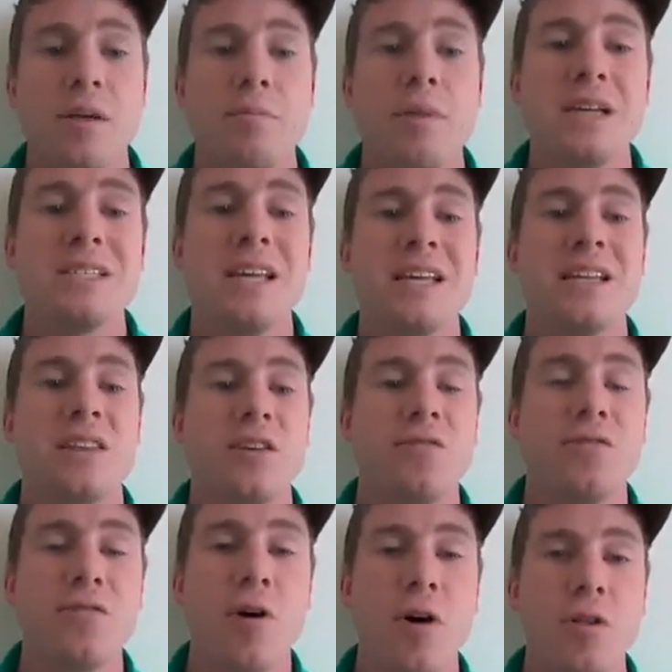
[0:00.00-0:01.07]
by saying that the
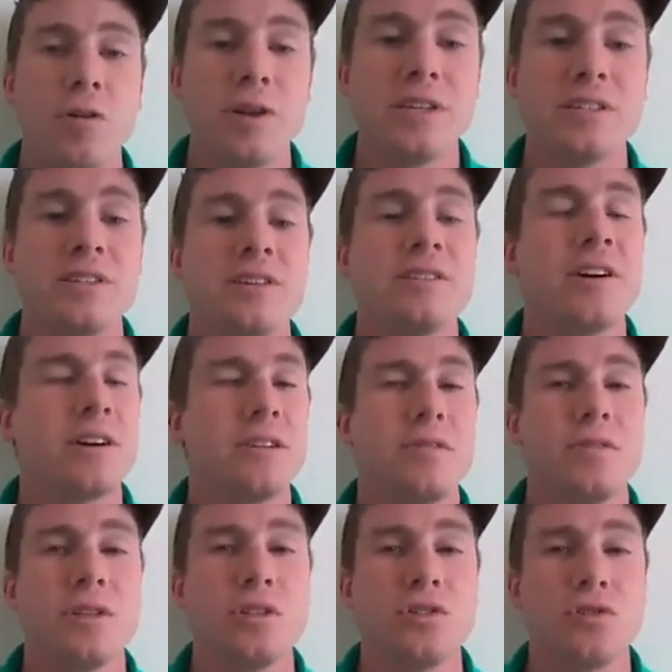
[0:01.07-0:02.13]
following is an
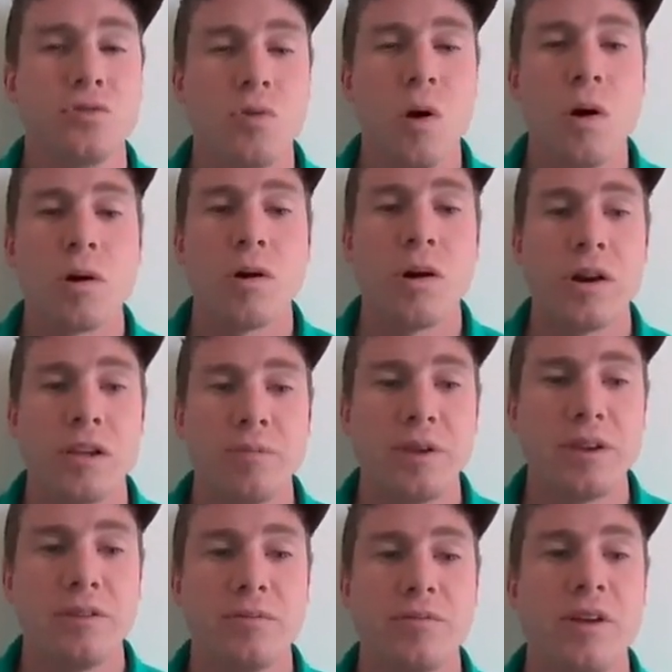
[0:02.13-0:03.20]
inductively strong argument,
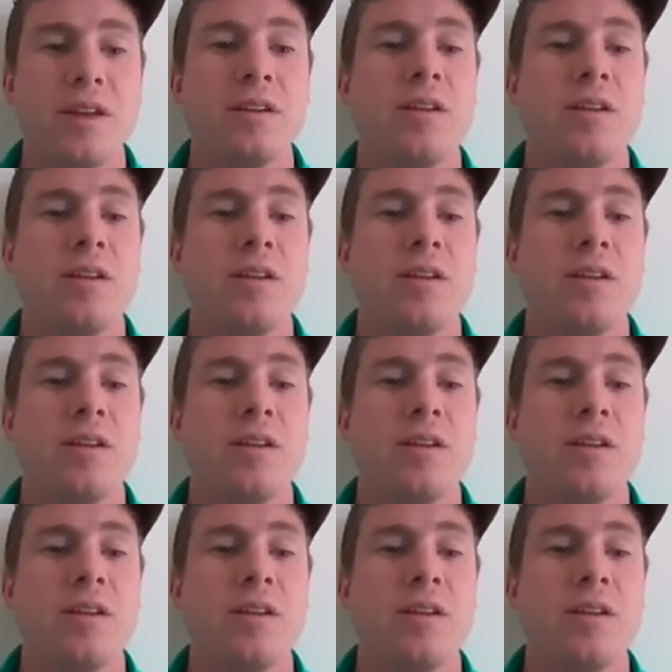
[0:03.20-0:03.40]
right?